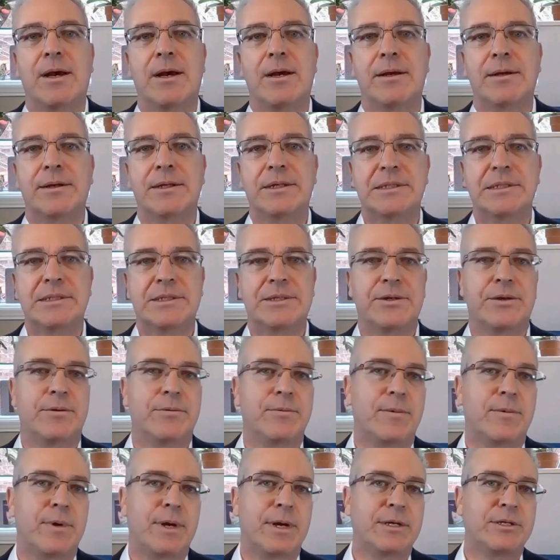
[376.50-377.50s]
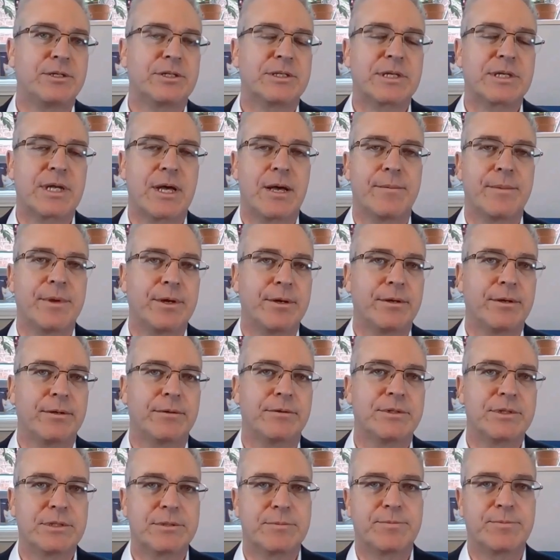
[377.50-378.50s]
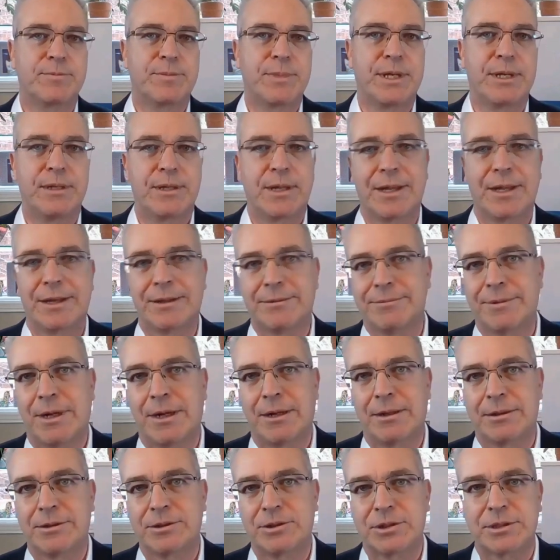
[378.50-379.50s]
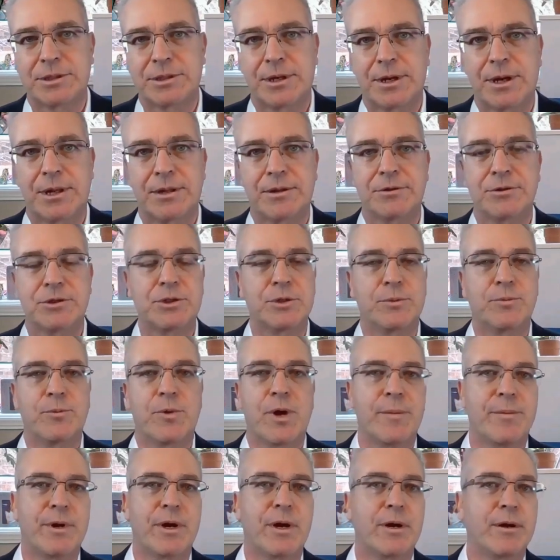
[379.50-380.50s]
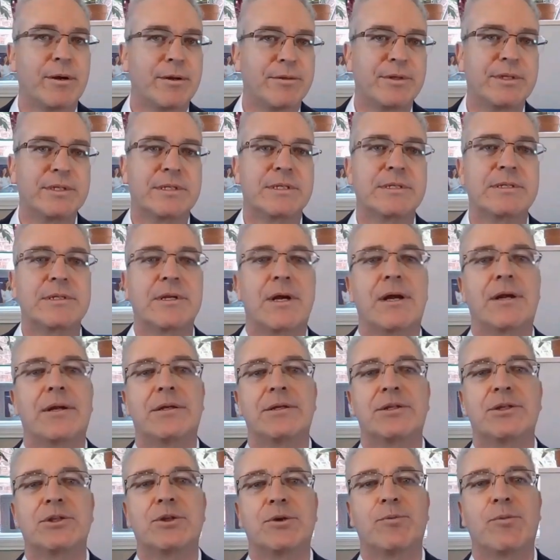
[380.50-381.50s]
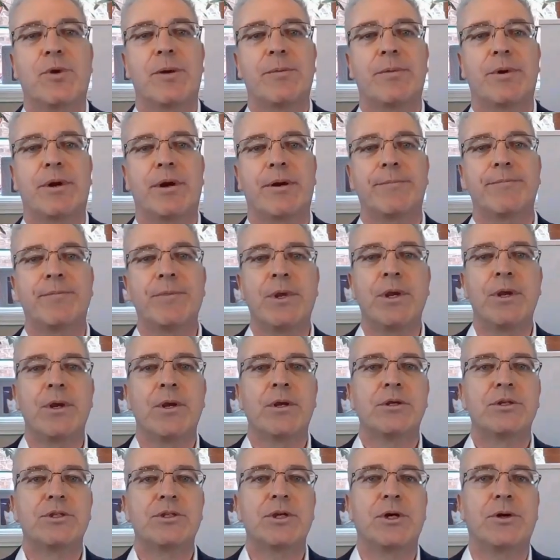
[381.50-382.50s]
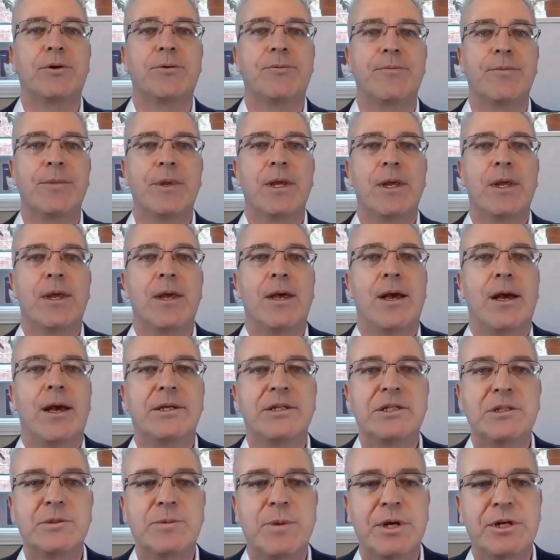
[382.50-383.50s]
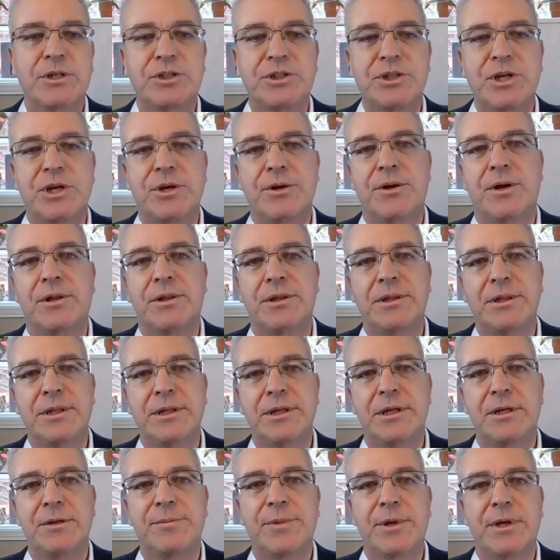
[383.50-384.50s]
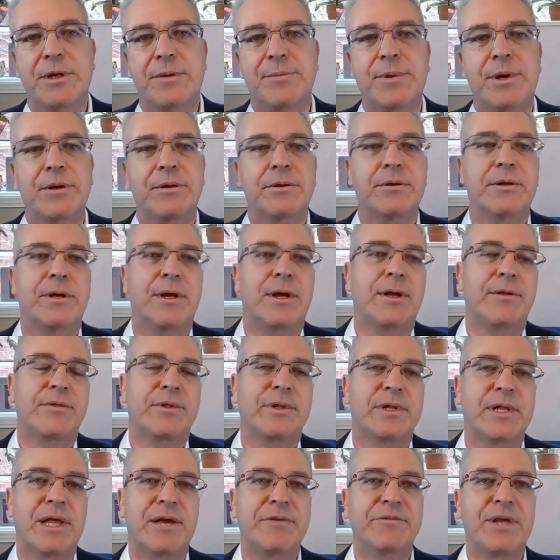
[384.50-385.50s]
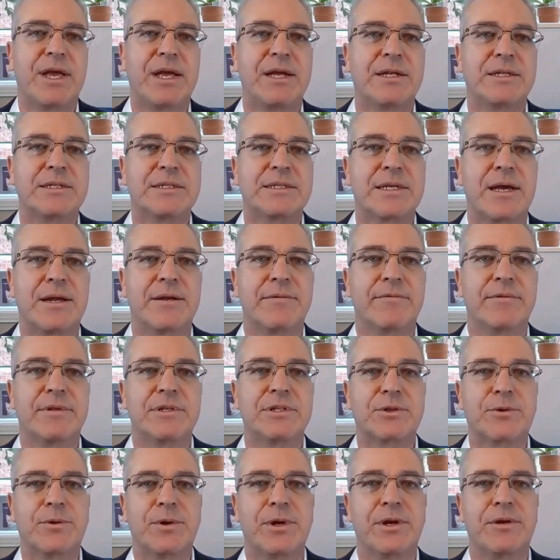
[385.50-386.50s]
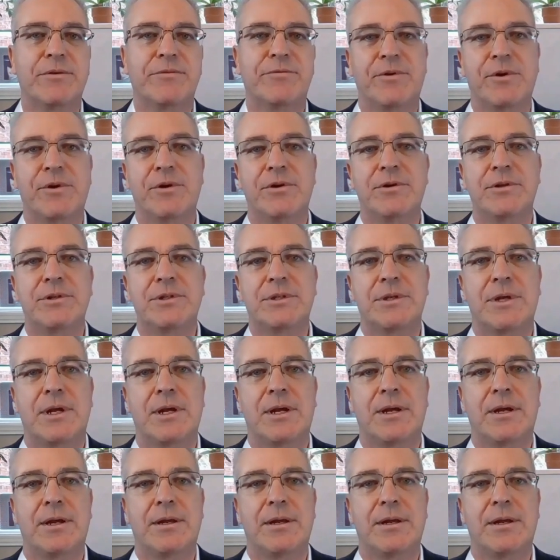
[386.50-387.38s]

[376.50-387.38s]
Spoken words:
because you don't want to just come here and just be like, well, it's just another Zoom webinar. This is not a Zoom webinar. So I just want to share a little bit about the left-hand side of the screen first.